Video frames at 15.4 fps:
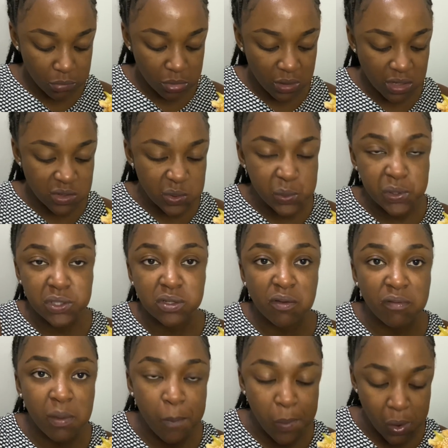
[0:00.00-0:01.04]
it's because of
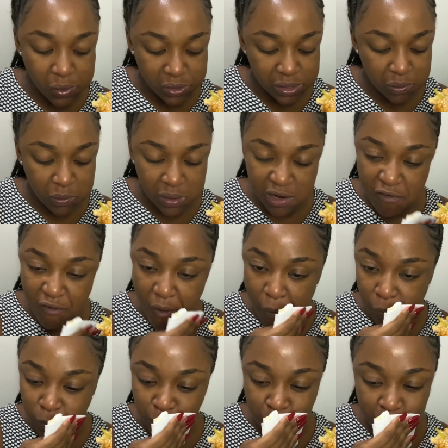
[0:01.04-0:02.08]
the partying, whatever.
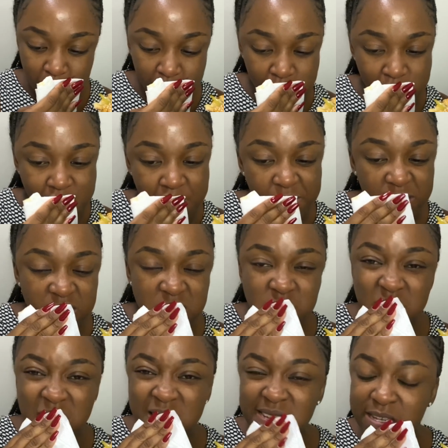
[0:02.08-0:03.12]

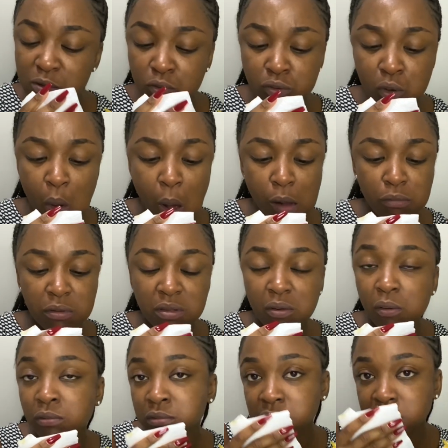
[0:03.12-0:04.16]
Sometimes you would go out with
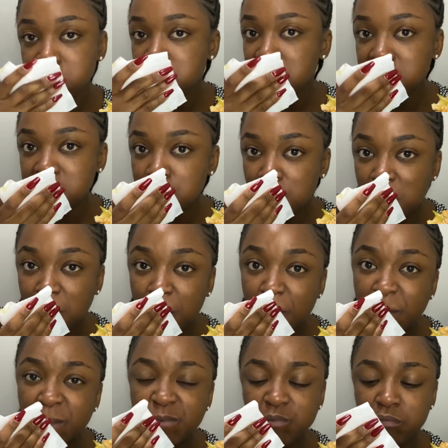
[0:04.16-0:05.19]
only taxi money
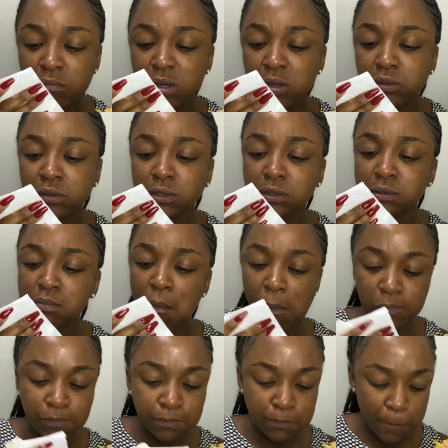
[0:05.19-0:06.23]
because
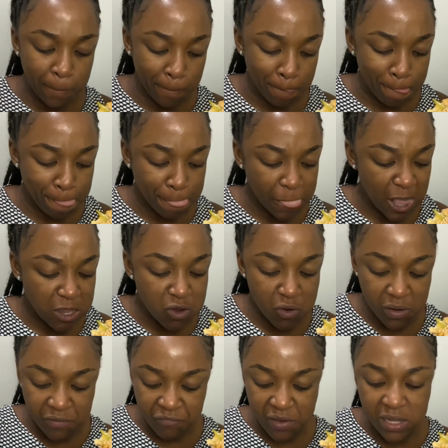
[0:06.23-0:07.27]
you're
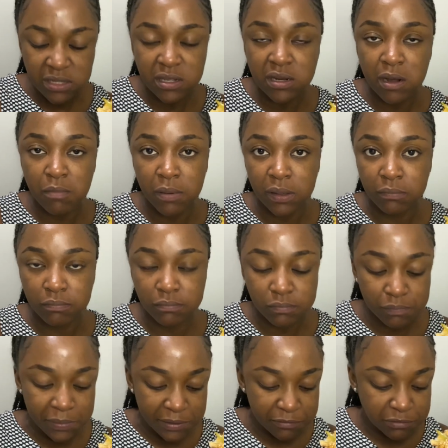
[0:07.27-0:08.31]
invited out
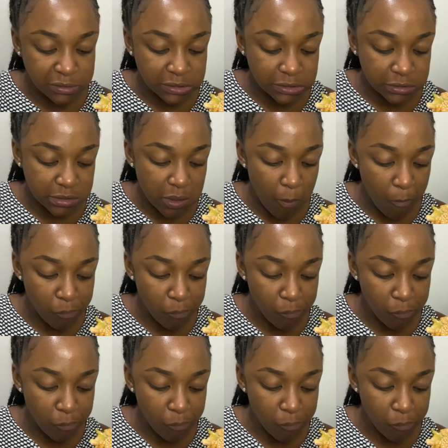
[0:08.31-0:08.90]
by friends.